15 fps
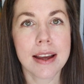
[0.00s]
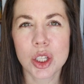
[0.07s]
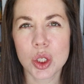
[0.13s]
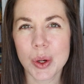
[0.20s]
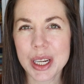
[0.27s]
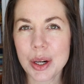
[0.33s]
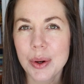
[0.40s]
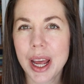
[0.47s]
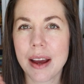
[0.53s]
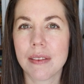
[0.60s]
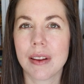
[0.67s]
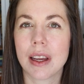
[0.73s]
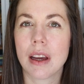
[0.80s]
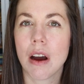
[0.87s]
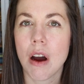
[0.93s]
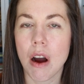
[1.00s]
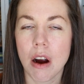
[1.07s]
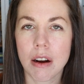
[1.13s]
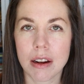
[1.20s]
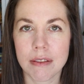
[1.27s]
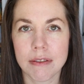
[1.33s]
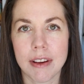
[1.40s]
So I don't have like a
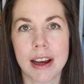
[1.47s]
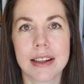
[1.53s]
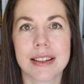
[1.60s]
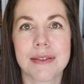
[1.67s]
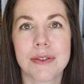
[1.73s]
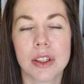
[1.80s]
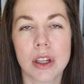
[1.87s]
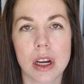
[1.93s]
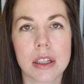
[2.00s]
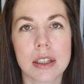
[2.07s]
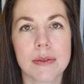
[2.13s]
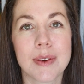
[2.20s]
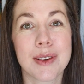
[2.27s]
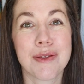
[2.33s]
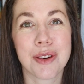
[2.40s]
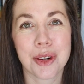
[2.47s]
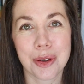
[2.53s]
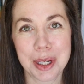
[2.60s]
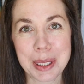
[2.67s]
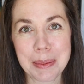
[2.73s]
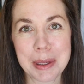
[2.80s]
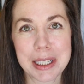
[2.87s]
hard and fast philosophy for
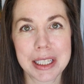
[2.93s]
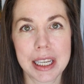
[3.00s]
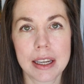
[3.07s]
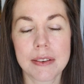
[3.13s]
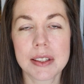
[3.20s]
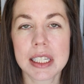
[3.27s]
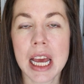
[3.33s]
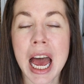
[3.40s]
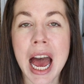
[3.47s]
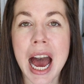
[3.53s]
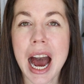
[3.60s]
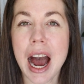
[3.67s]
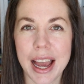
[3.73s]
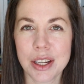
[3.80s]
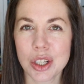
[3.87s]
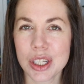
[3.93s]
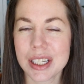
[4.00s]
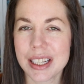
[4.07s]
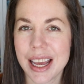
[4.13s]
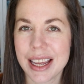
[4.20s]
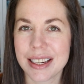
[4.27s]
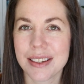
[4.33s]
Christmas gifts. I
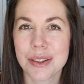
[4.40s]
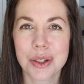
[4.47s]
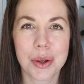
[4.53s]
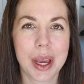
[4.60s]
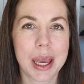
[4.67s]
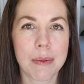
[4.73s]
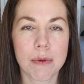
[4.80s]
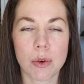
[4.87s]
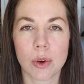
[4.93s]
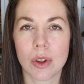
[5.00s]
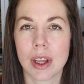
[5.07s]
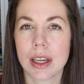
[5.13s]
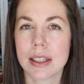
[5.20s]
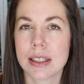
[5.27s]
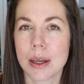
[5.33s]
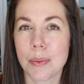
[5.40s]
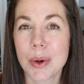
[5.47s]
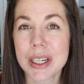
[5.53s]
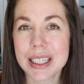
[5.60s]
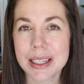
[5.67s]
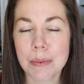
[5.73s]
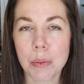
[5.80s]
just tend to aim for like
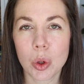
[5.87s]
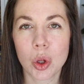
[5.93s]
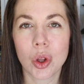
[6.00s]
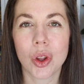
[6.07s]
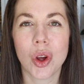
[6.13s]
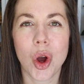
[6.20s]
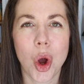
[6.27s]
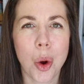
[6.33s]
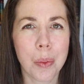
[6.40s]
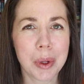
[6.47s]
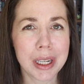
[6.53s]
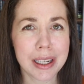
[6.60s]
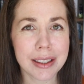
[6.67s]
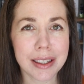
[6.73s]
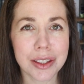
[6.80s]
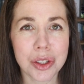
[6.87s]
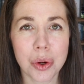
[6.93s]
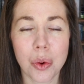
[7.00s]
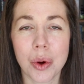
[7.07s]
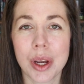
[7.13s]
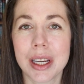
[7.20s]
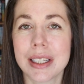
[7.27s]
somewhat simple, open-ended
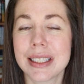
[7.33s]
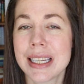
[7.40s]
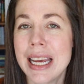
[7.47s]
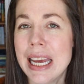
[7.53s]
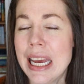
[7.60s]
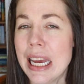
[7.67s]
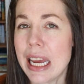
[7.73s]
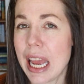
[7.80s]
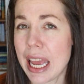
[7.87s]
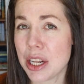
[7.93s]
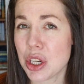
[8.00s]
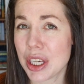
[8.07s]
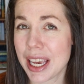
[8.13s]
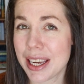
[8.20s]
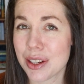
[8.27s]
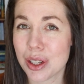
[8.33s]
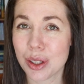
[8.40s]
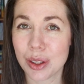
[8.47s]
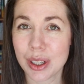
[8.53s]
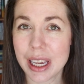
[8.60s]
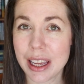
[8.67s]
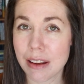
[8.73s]
toys,
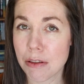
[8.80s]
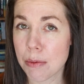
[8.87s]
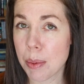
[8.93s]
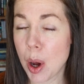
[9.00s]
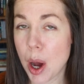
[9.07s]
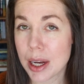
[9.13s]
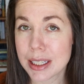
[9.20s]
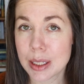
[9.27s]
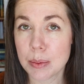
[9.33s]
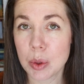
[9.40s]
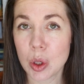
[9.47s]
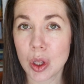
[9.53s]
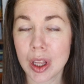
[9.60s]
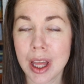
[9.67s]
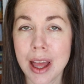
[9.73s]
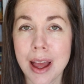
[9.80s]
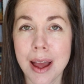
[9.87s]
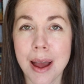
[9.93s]
educational if possible,